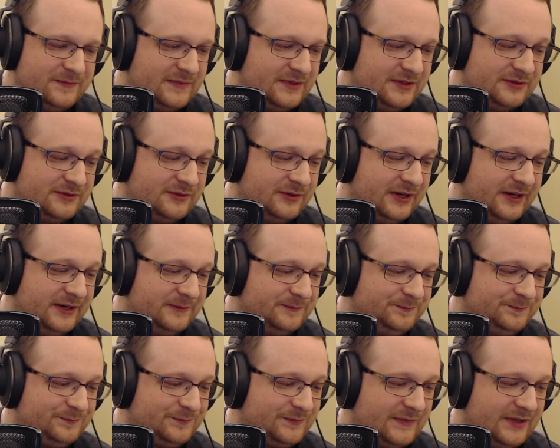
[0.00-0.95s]
It's great.
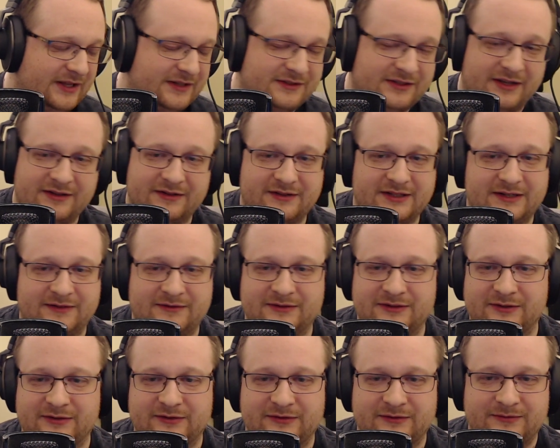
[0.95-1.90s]
It's on the
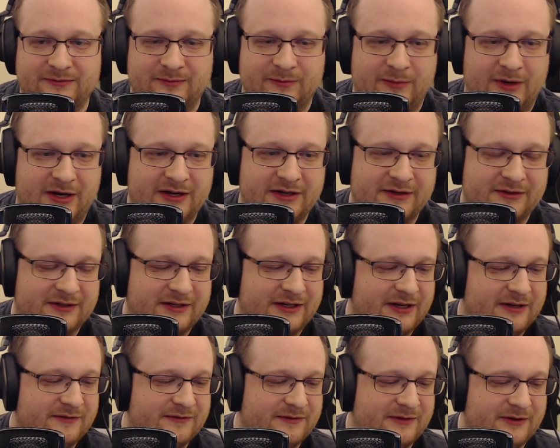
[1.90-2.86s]
level of monitoring
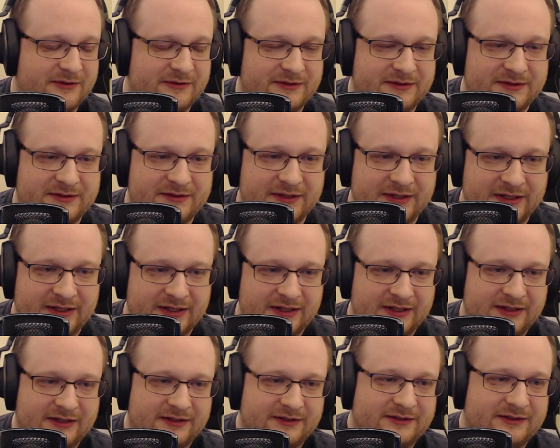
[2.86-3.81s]
headphones.
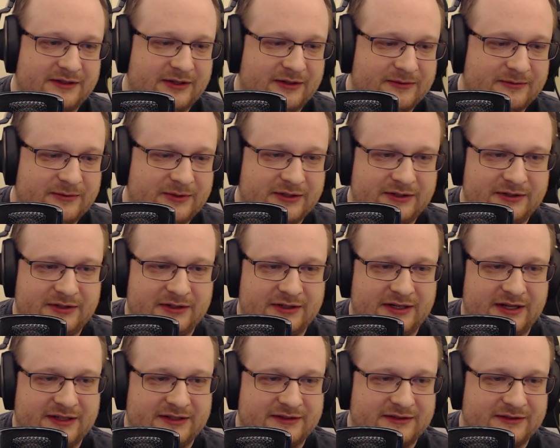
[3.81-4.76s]
So really
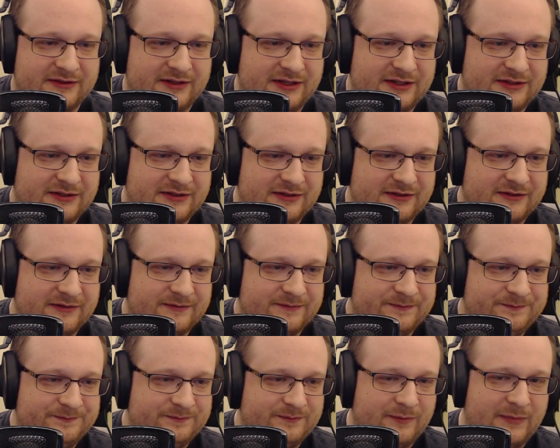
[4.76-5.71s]
good
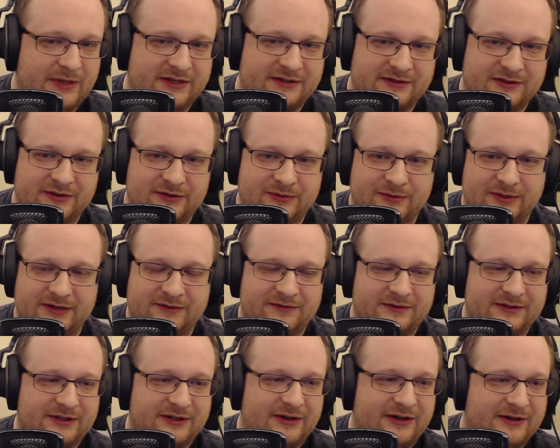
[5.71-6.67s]
isolation, makes it great
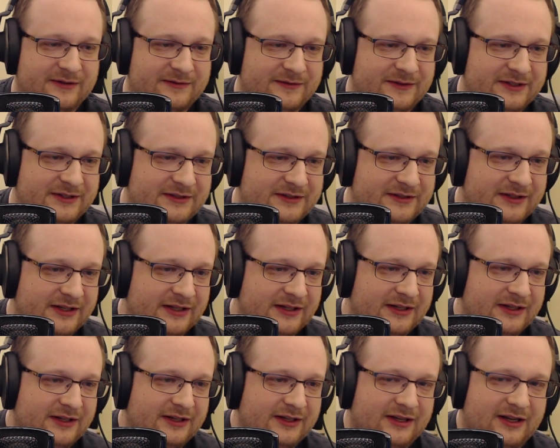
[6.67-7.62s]
for the office.
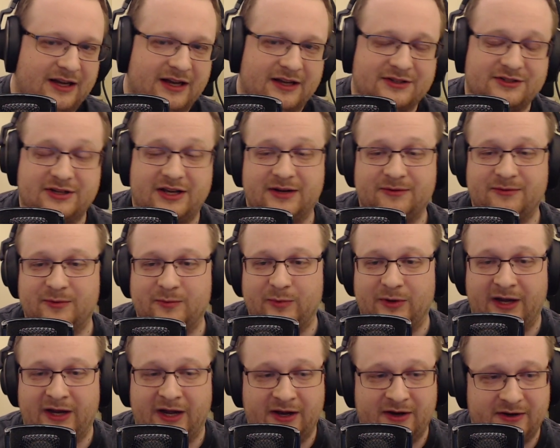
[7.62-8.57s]
Uh, genre
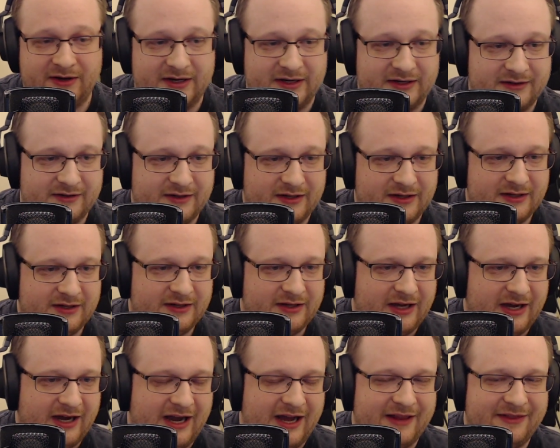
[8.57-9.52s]
pairing.
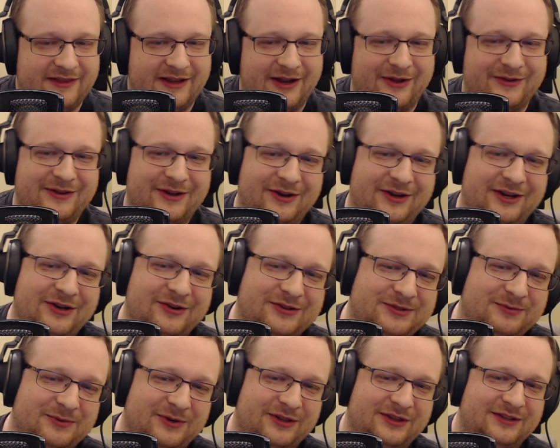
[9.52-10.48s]
Uh, now, now
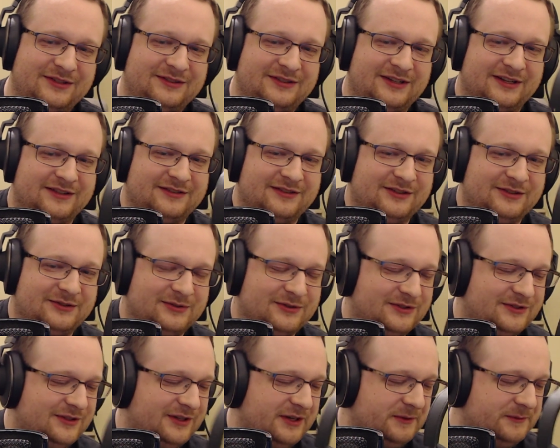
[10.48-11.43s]
here's where this gets
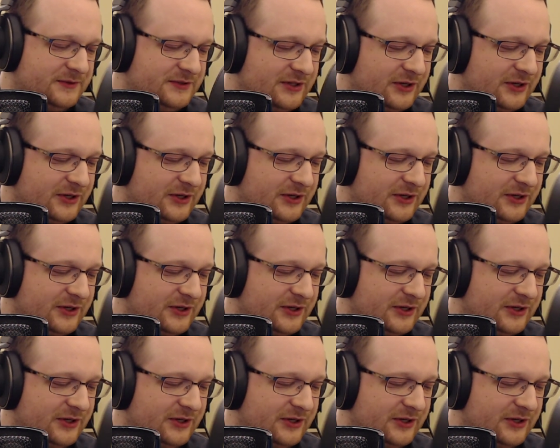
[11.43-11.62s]
interesting.